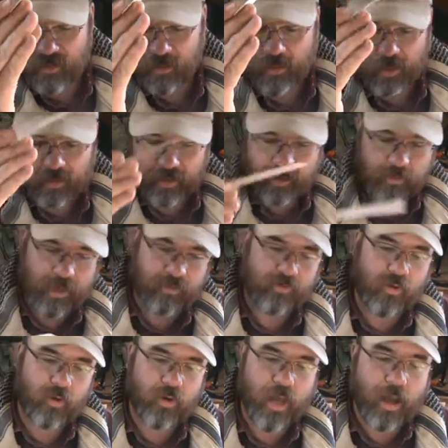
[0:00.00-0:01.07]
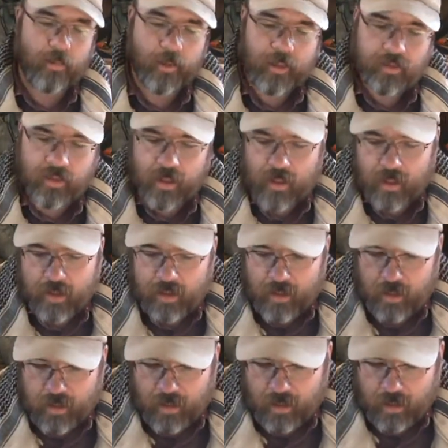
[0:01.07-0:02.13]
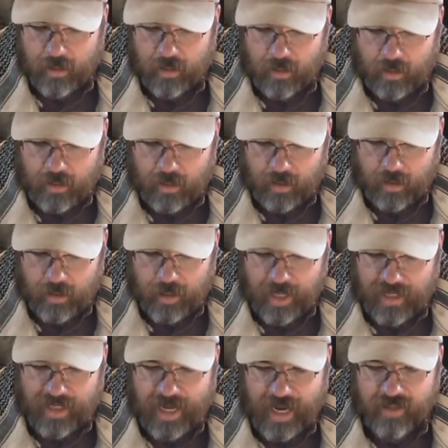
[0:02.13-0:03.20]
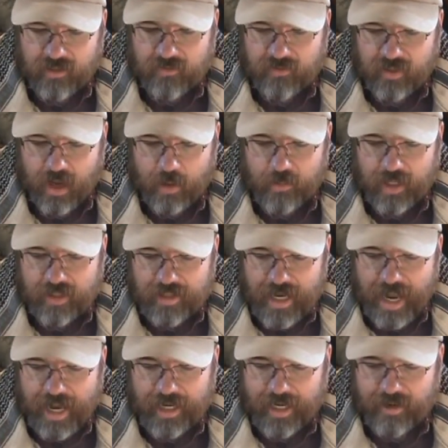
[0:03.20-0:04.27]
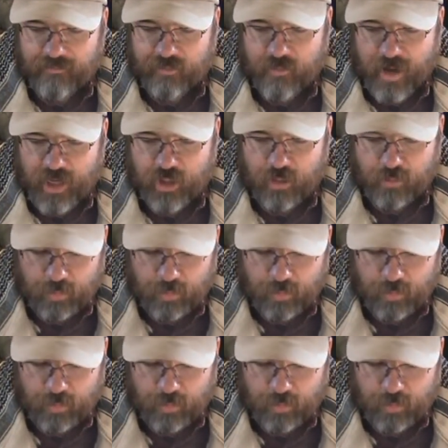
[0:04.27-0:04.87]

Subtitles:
the ability to make photocopies. In case of zombie attack information